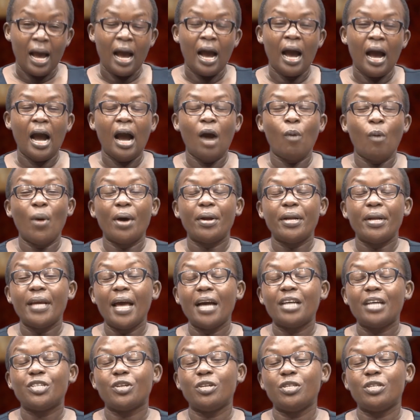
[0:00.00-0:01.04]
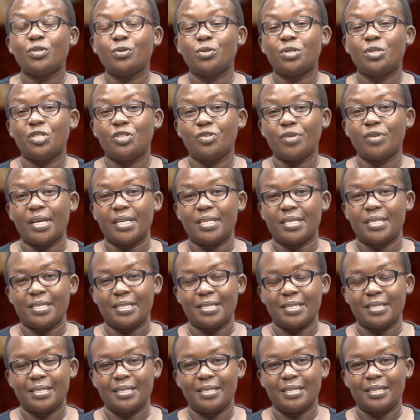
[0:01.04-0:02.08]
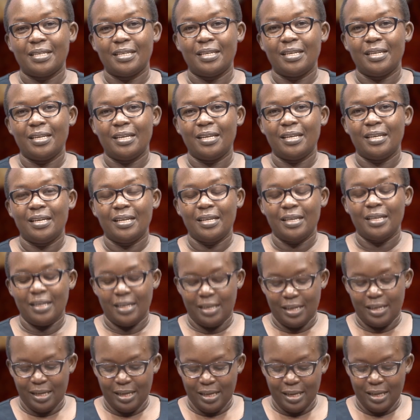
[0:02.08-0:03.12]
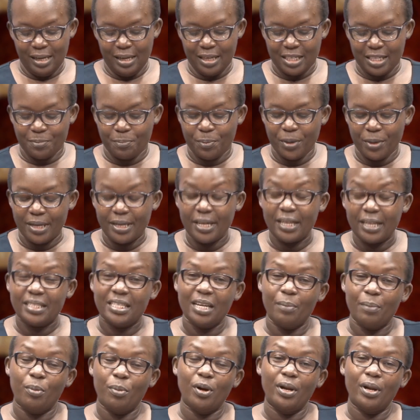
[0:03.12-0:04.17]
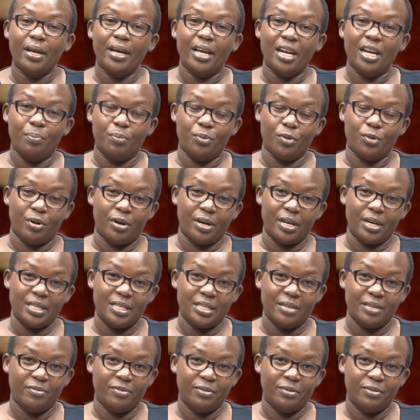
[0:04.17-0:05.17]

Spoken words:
Our reaction to stress is predictable and progressive.